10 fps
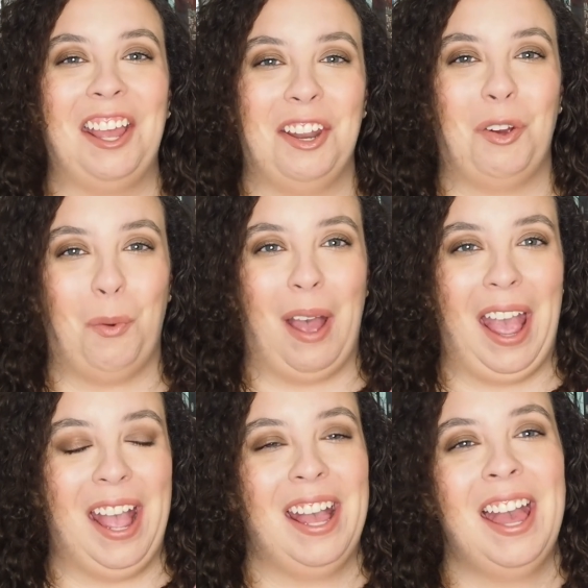in a
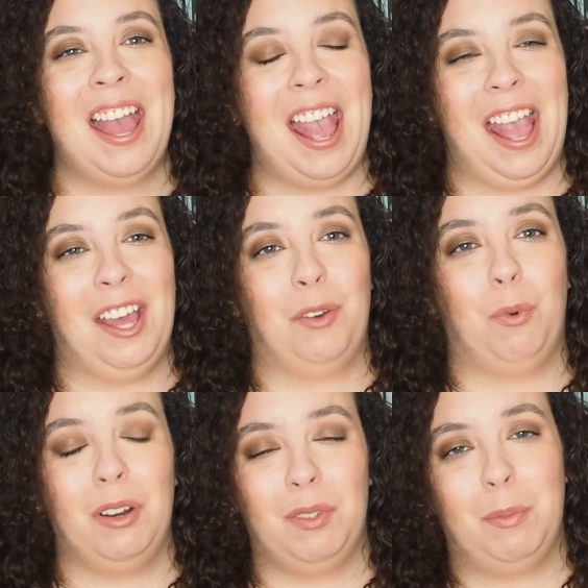way. And
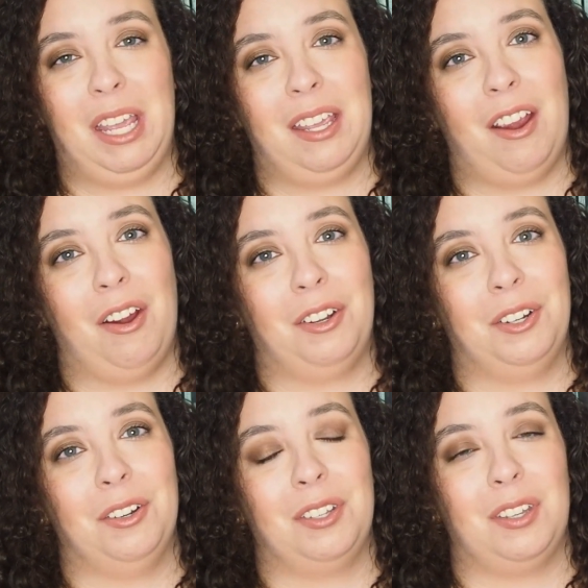one of the main
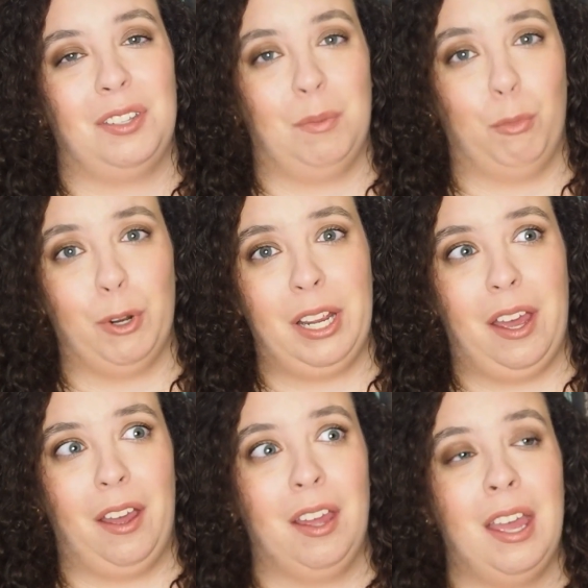characters,
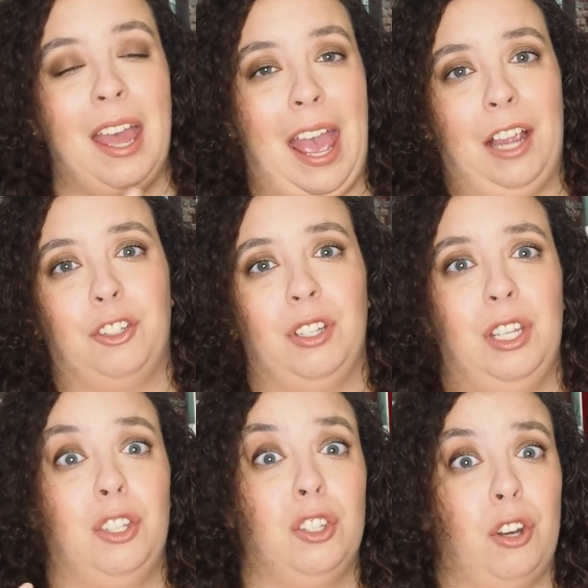Sabriya,
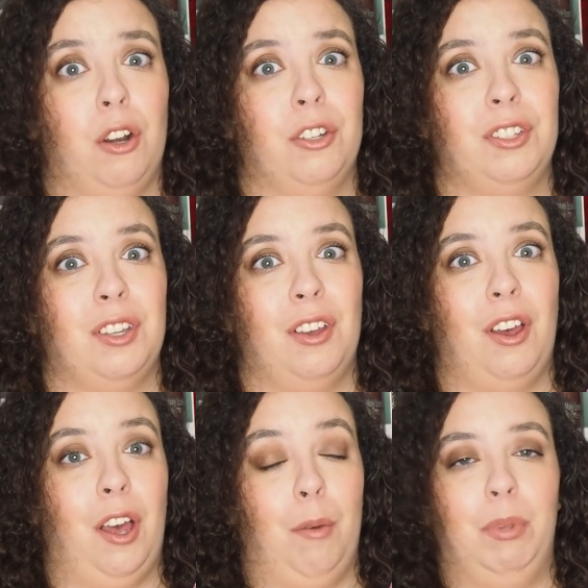actually starts
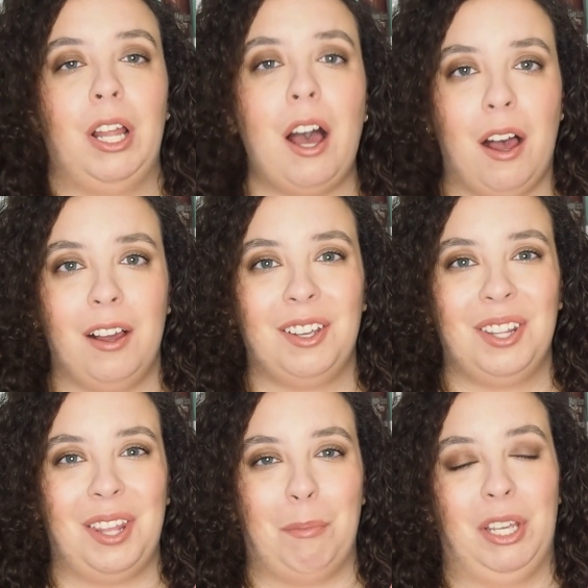a blog
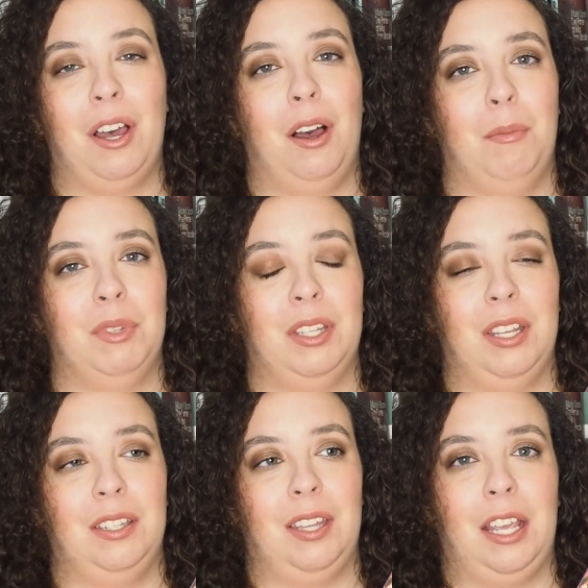that becomes
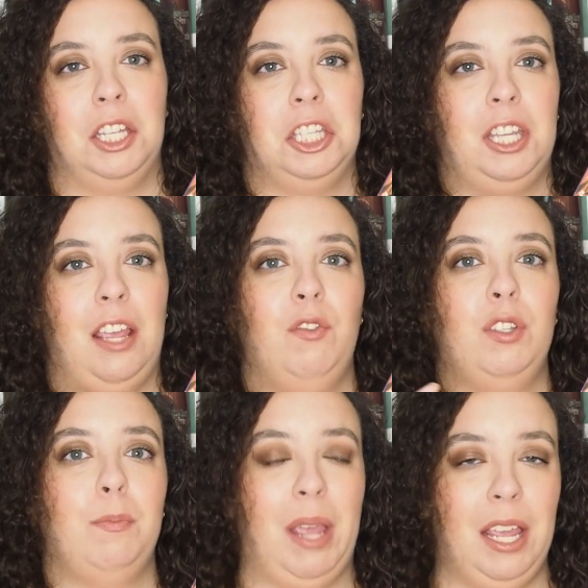this like safe
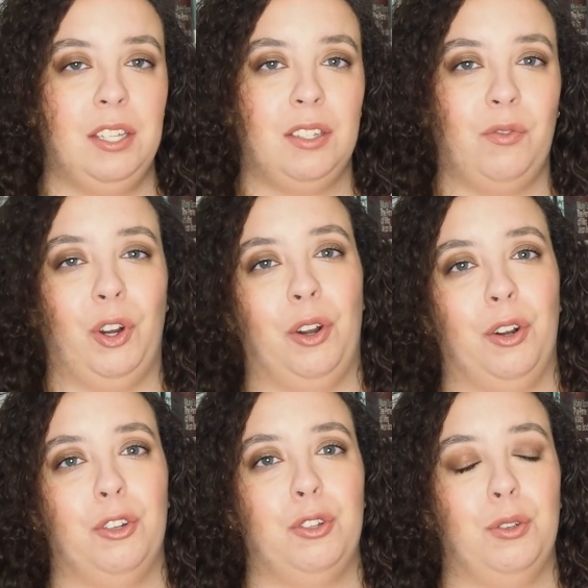space for
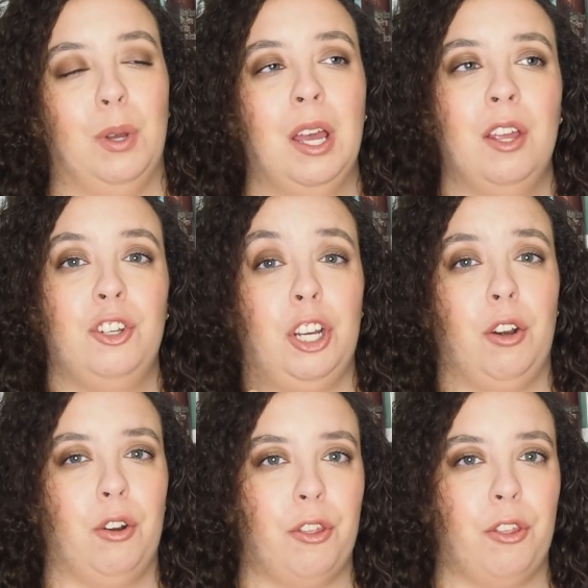her to share her